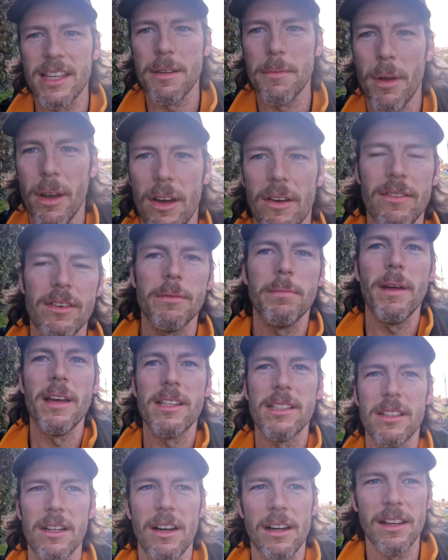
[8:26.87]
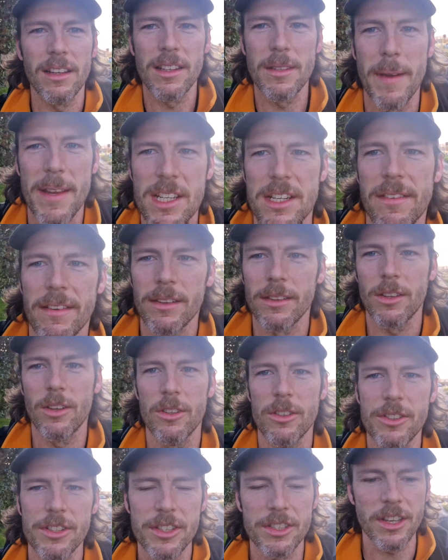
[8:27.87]
them all over the place in Ireland, especially around the
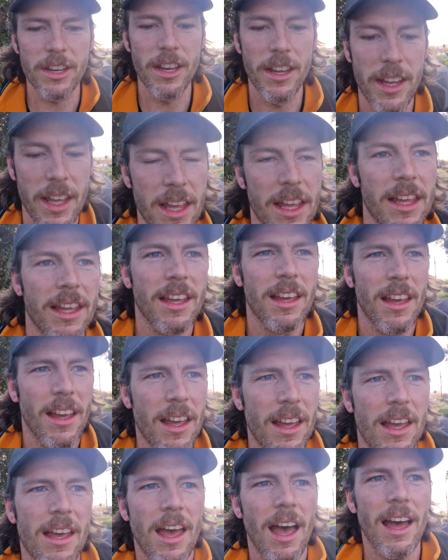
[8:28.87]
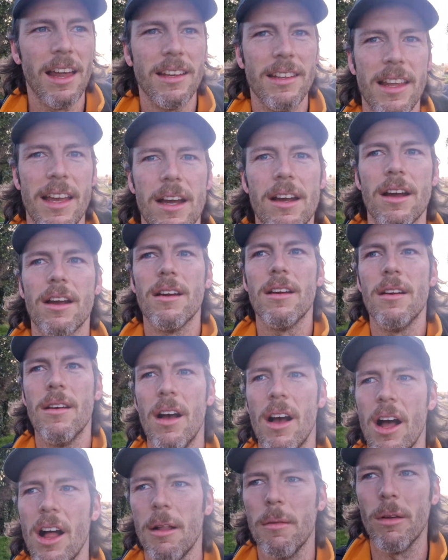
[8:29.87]
countryside. And they're
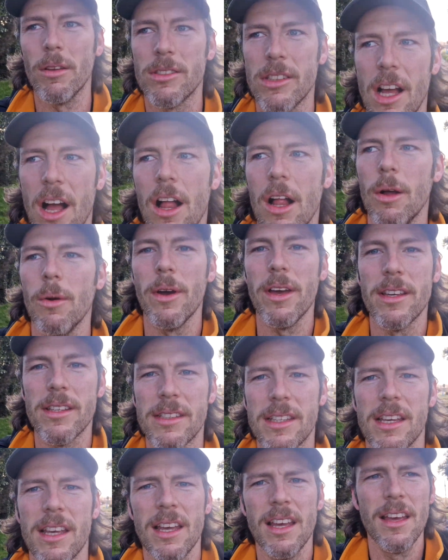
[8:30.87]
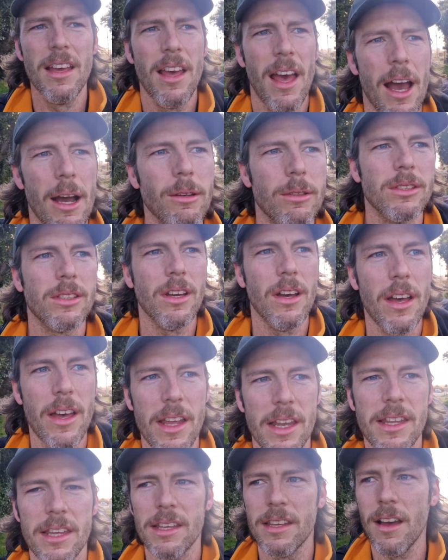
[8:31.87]
almost always
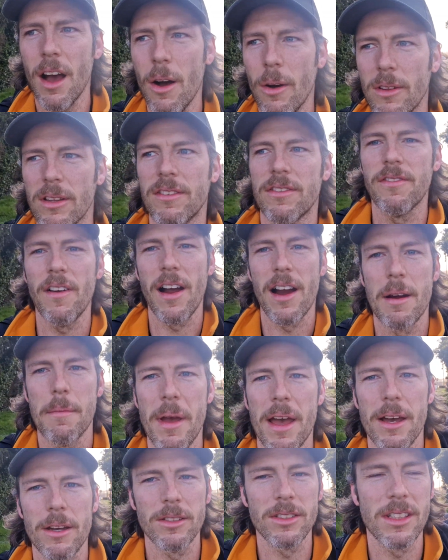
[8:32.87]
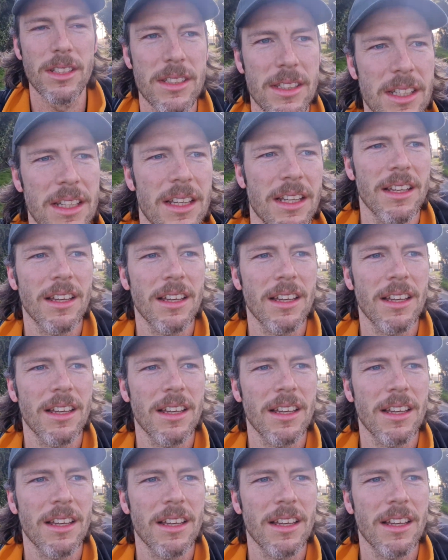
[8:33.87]
outside old farmhouses,